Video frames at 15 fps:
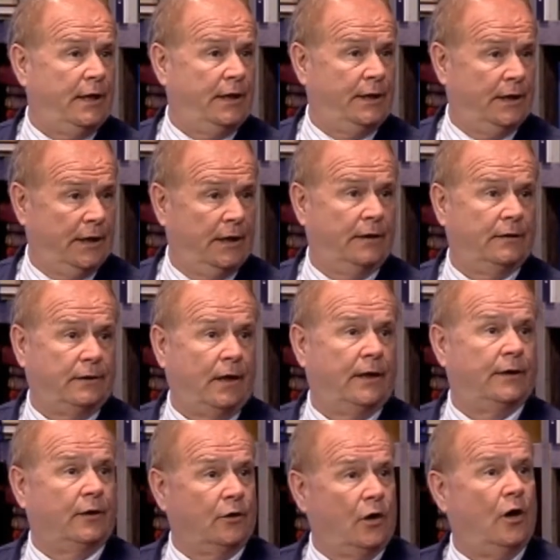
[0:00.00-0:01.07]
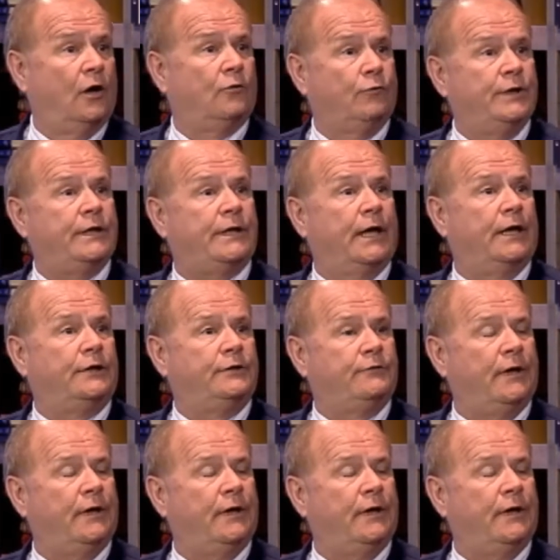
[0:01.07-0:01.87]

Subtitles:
on a long weekend.